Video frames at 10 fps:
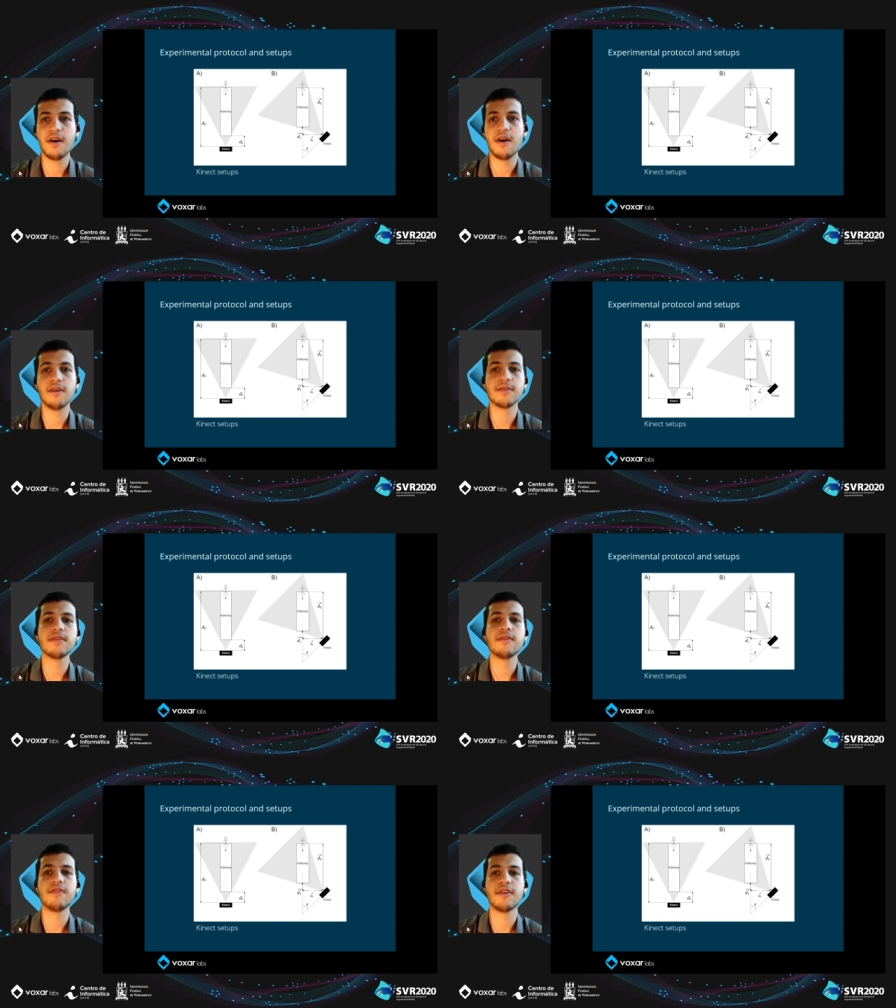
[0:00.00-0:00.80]

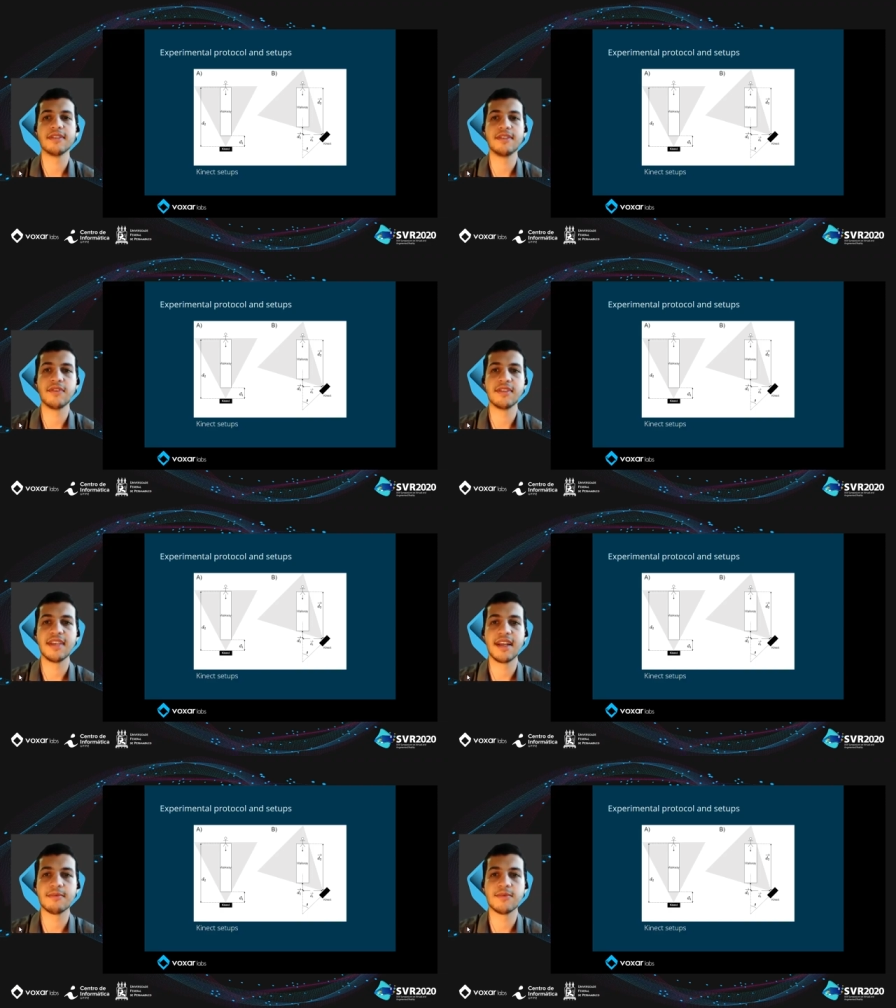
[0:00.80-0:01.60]
Also, 4 different
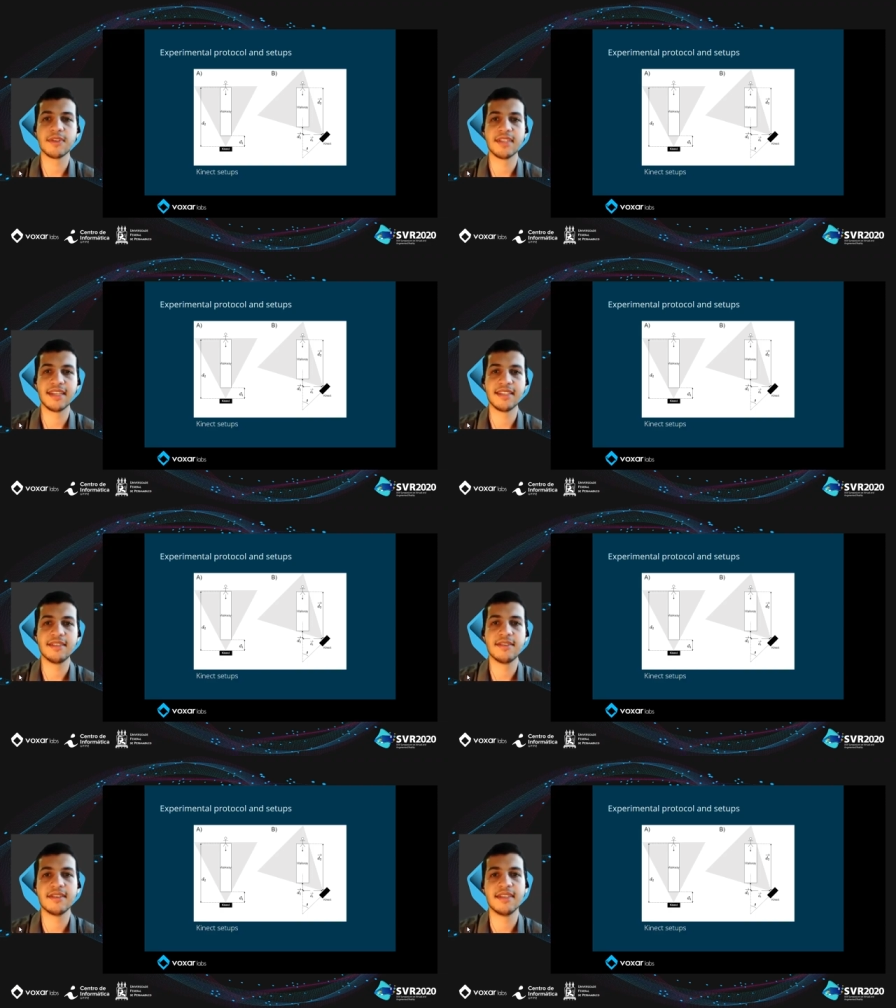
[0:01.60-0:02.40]
setups were
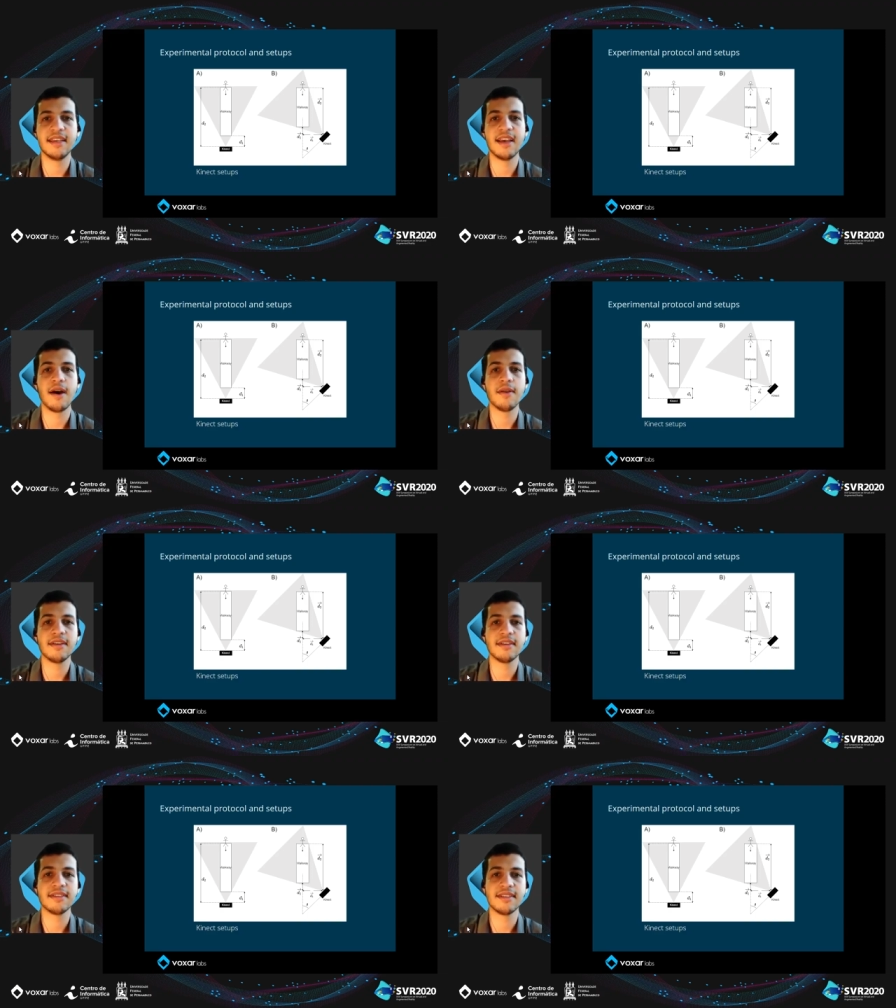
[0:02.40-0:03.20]
tested to see how
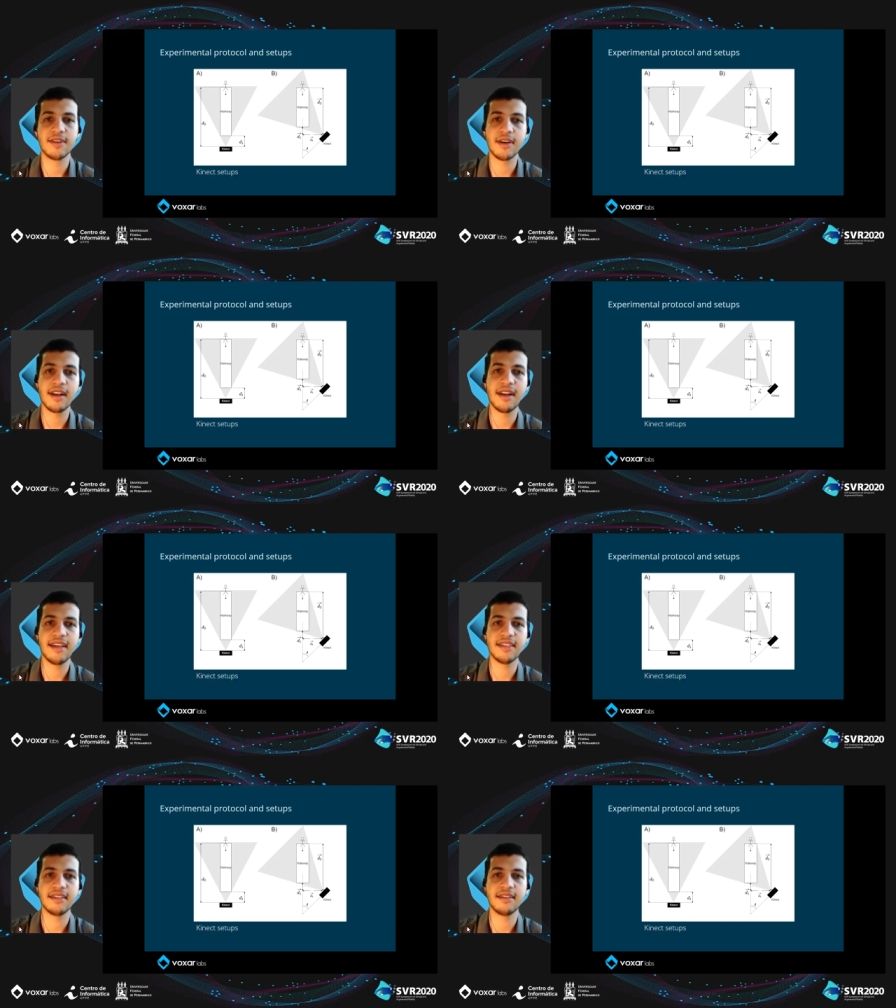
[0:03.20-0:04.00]
the sensor
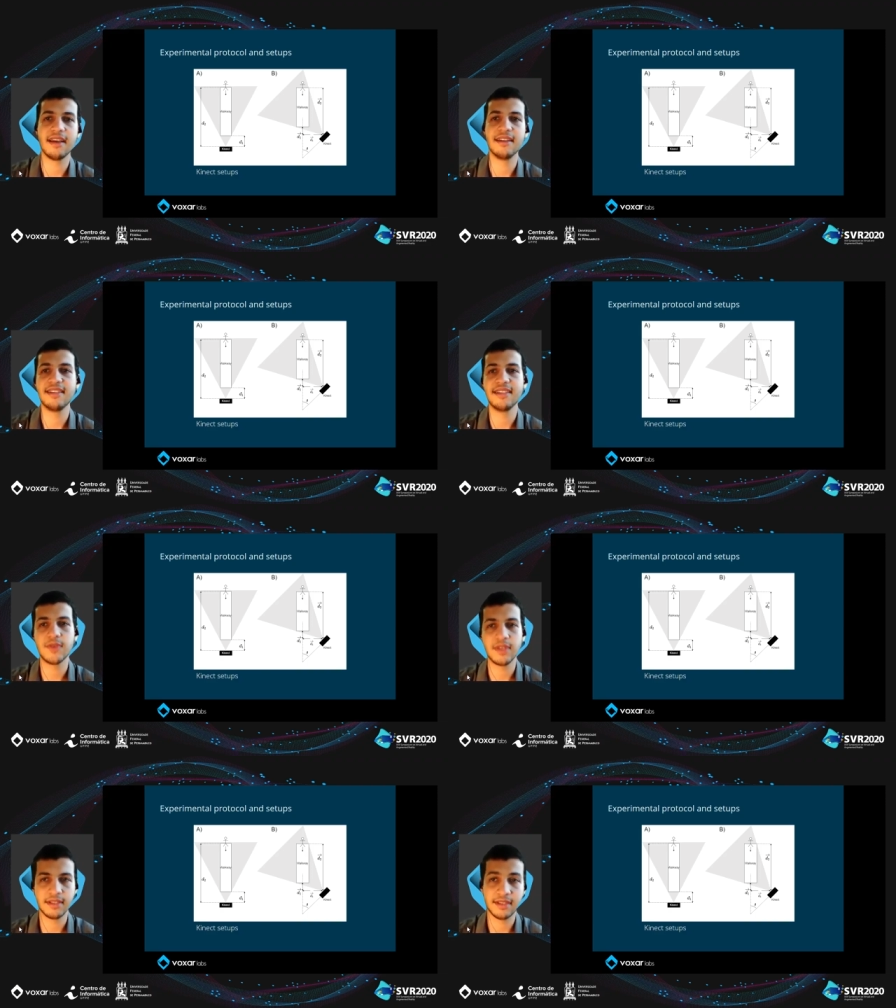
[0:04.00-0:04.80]
inclination and
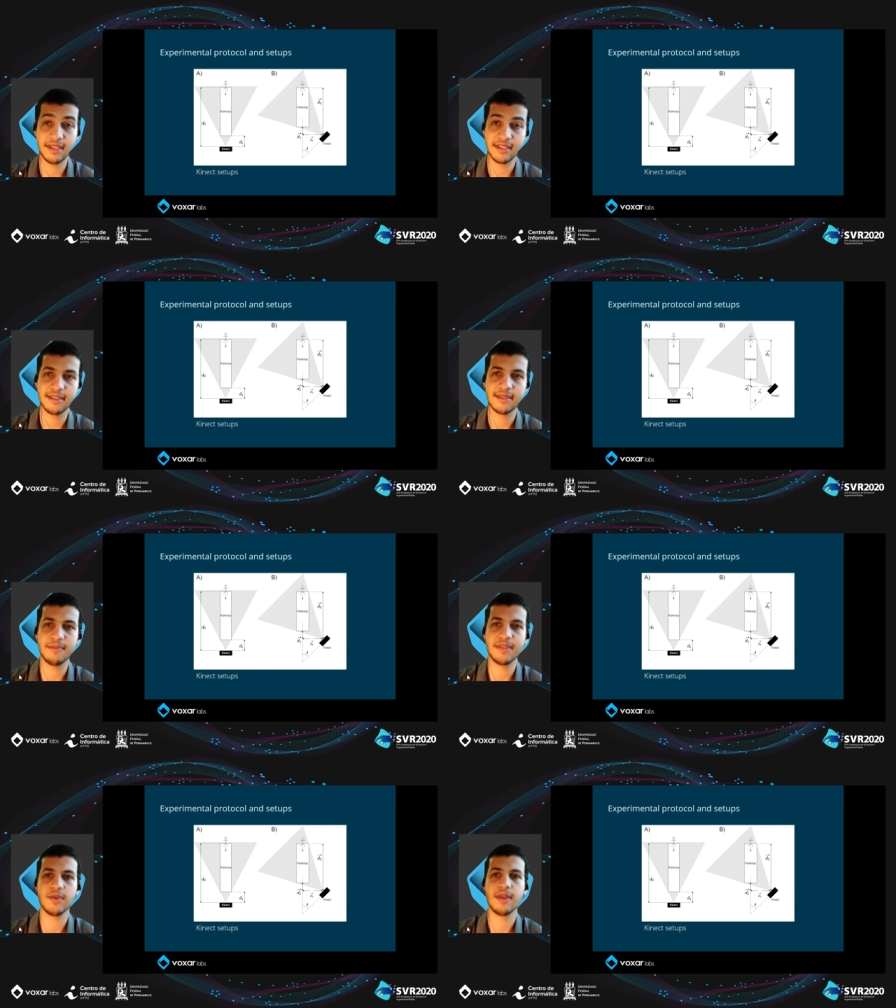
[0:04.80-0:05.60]
distance
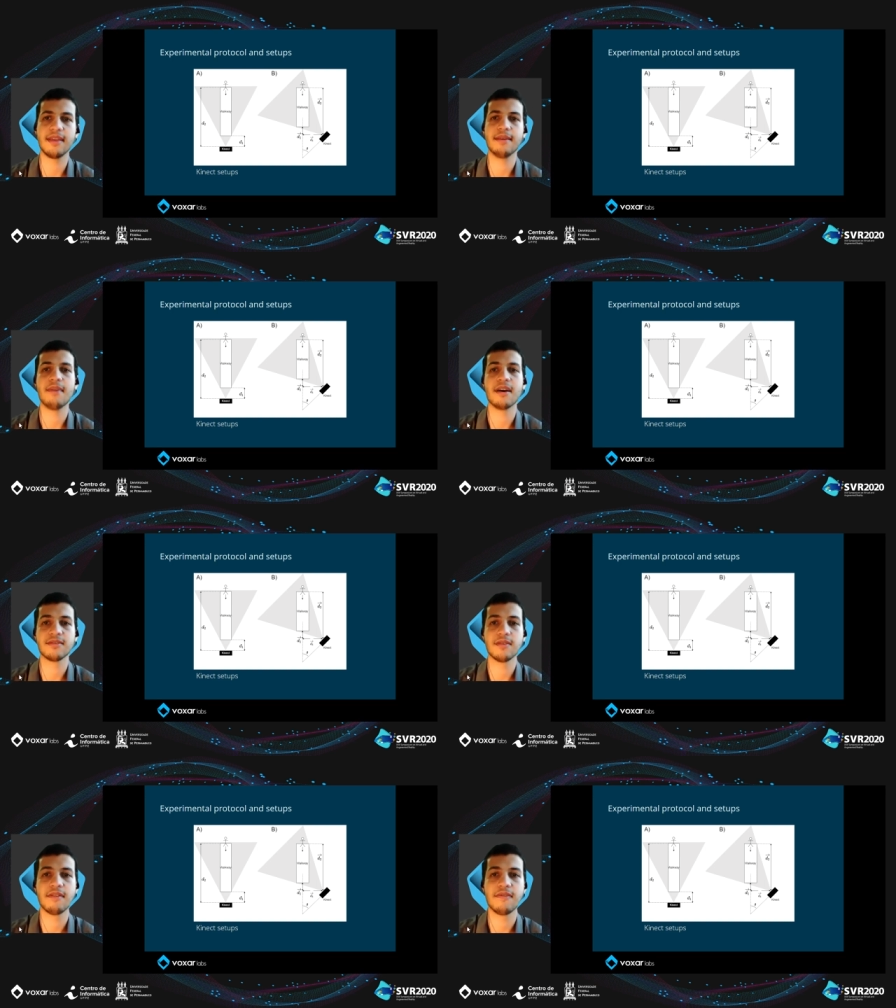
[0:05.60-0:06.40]
between the
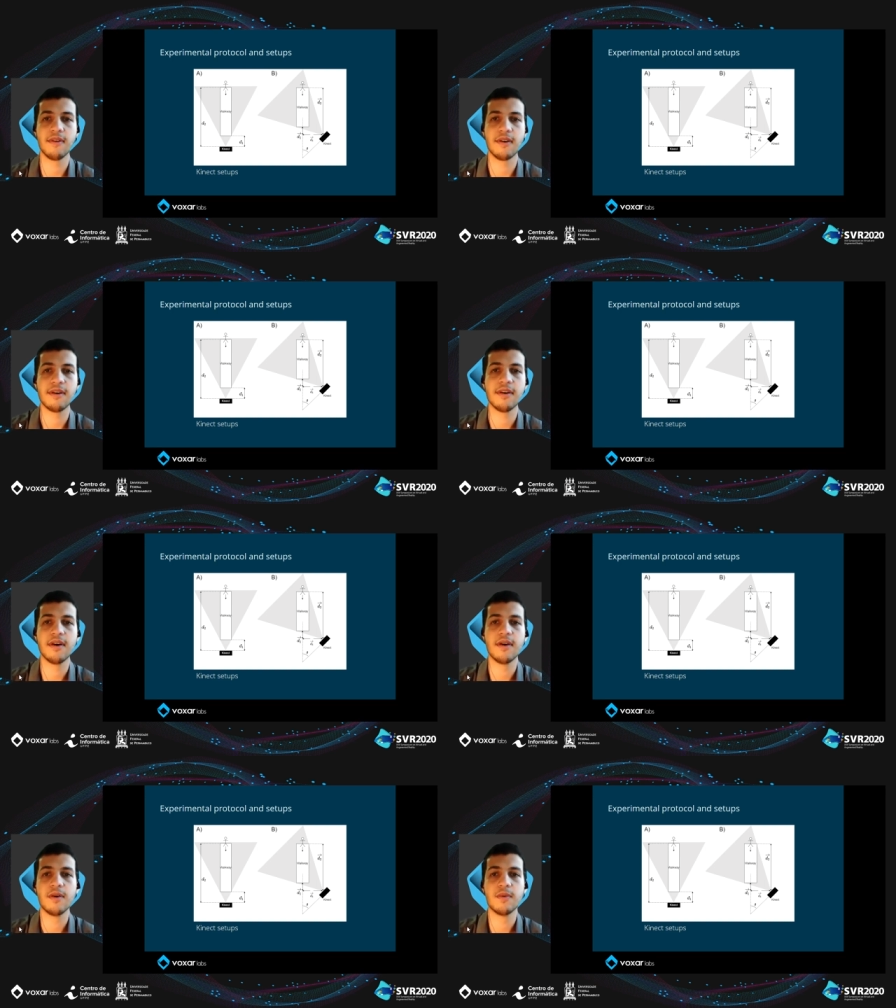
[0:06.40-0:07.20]
marks on the floor
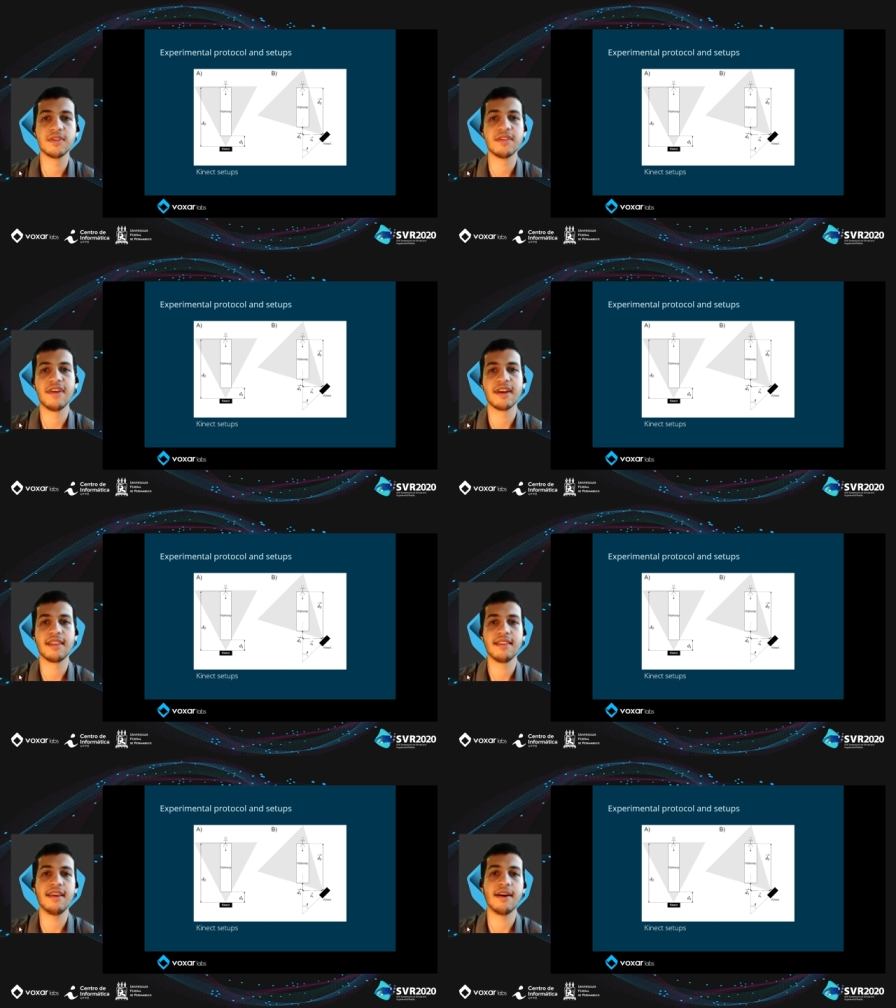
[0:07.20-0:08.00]
would
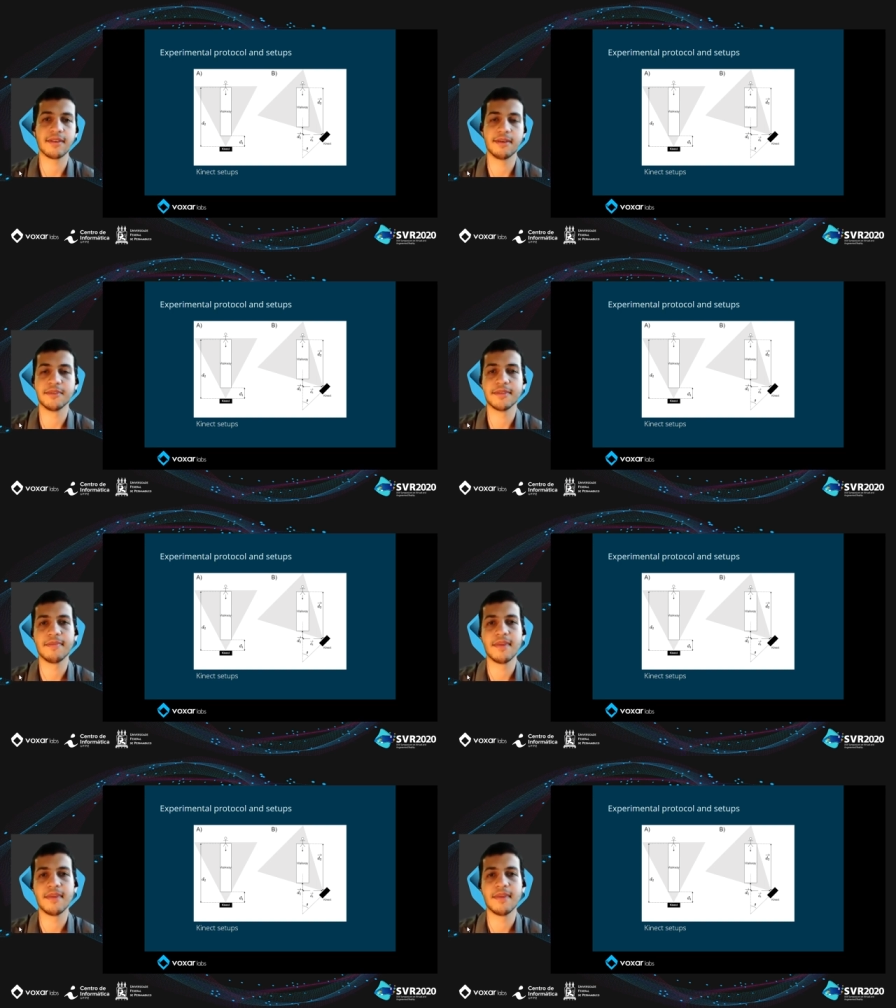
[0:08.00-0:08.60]
affect the outcomes.